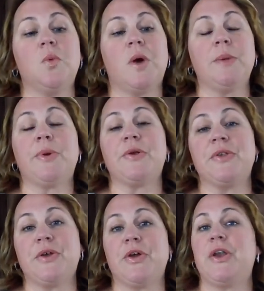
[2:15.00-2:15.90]
one
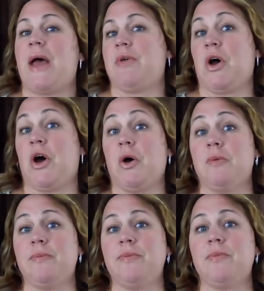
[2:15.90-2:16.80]
person couldn't have it
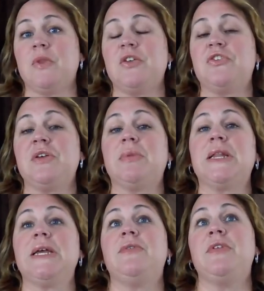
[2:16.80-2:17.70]
all. She
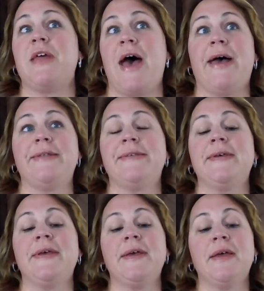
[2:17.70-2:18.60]
believed that,
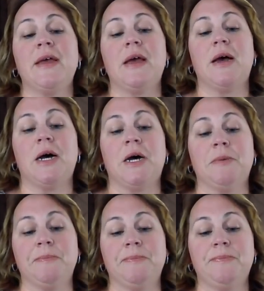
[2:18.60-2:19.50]

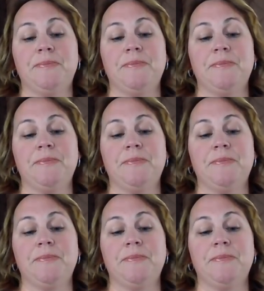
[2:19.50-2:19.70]
um,